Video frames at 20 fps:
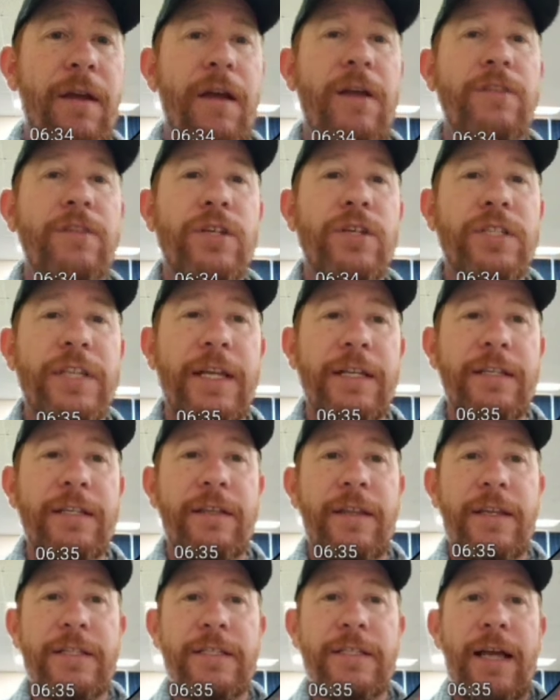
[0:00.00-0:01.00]
So let's get into
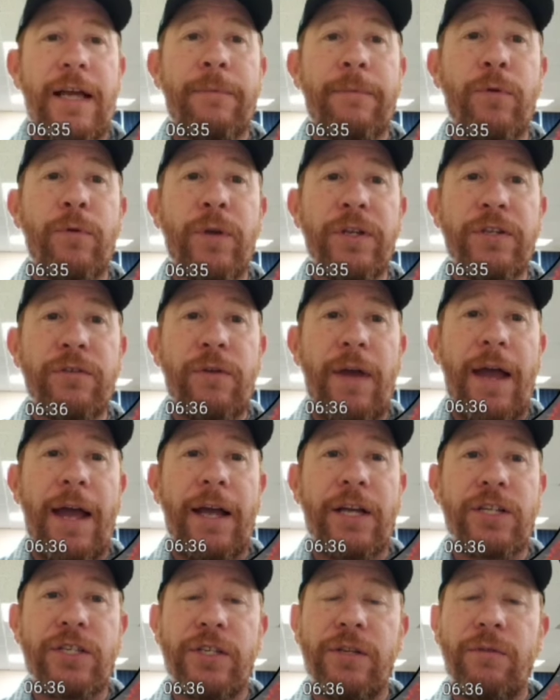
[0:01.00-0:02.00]
this. I'm going to
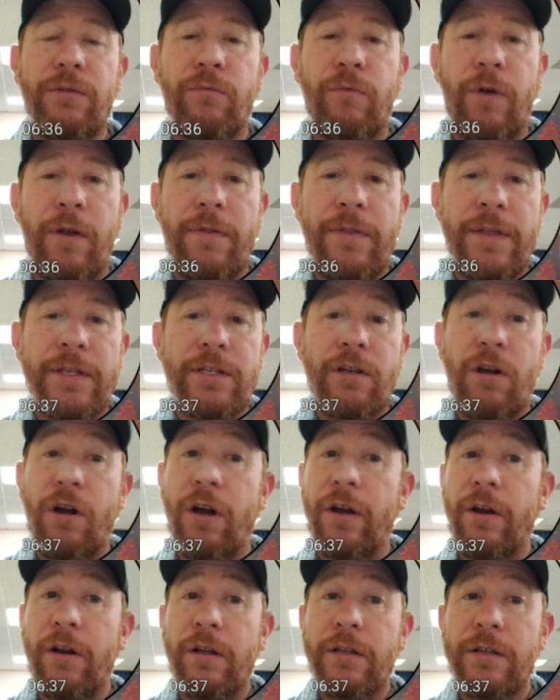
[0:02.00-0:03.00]
actually run this
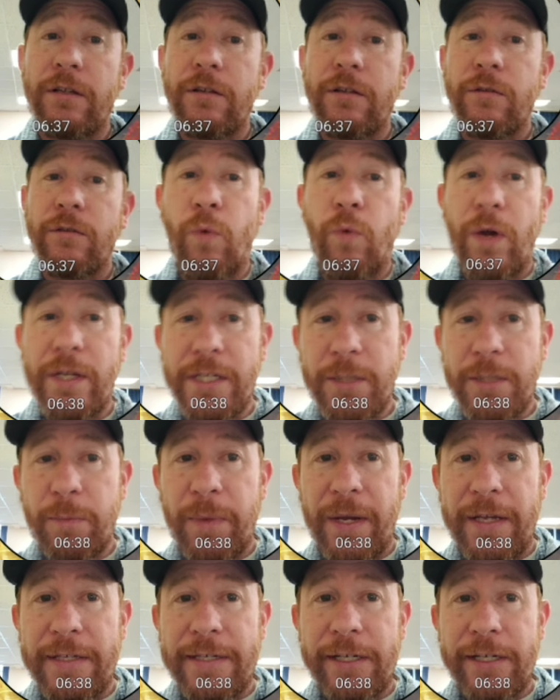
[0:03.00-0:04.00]
on 1
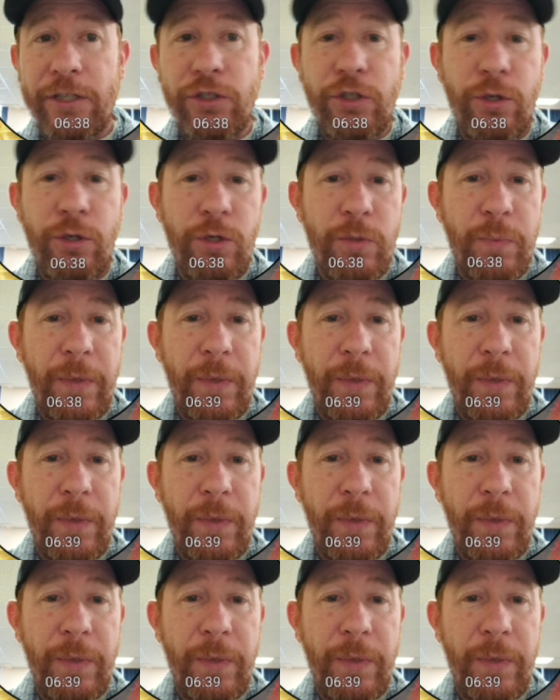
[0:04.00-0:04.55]
speed instead of 2 speed